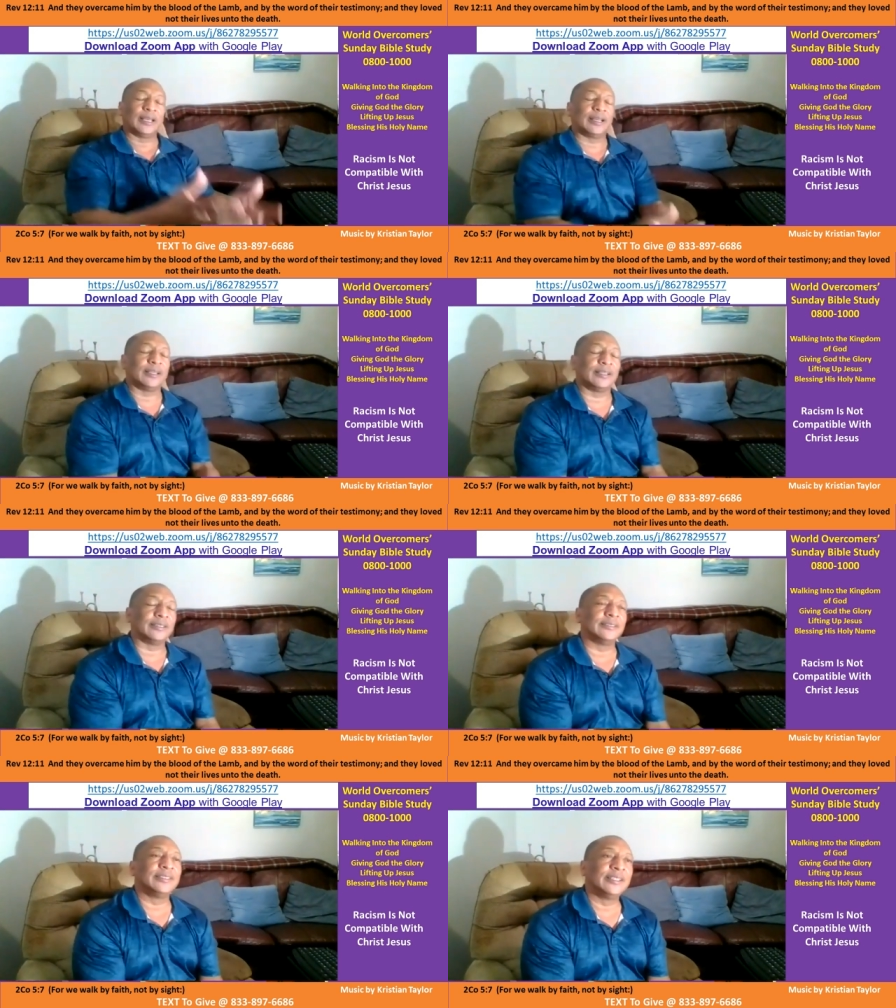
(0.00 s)
uh,
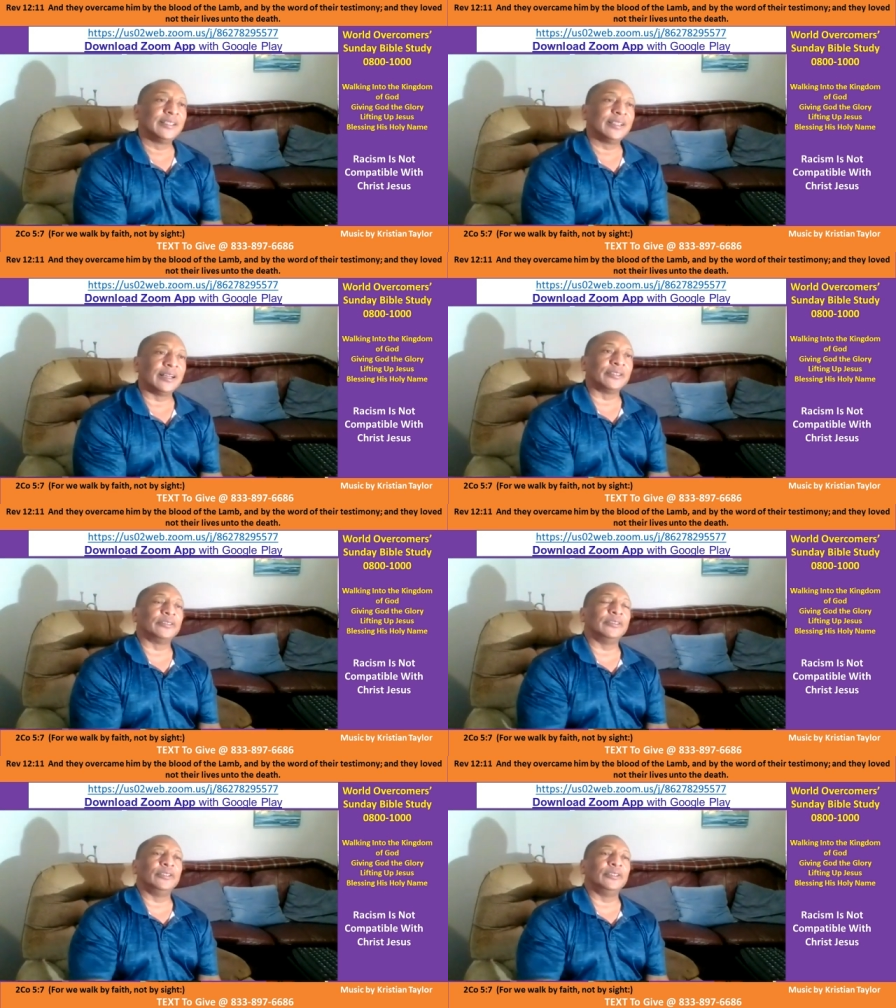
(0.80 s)
a, you